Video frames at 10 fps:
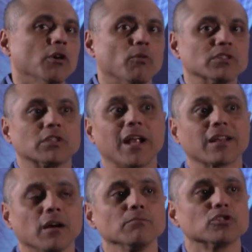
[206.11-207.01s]
Once
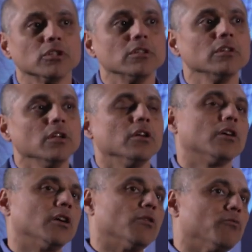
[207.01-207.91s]
that comes in,
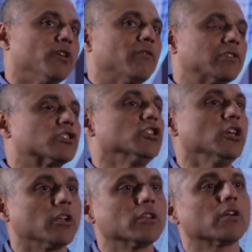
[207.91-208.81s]
know, we will see
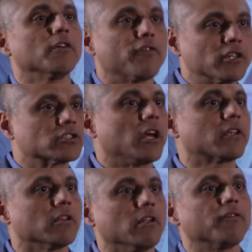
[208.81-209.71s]
another refresh
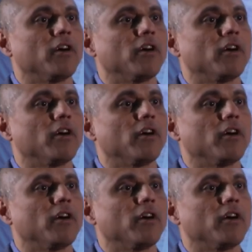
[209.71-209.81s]
cycle of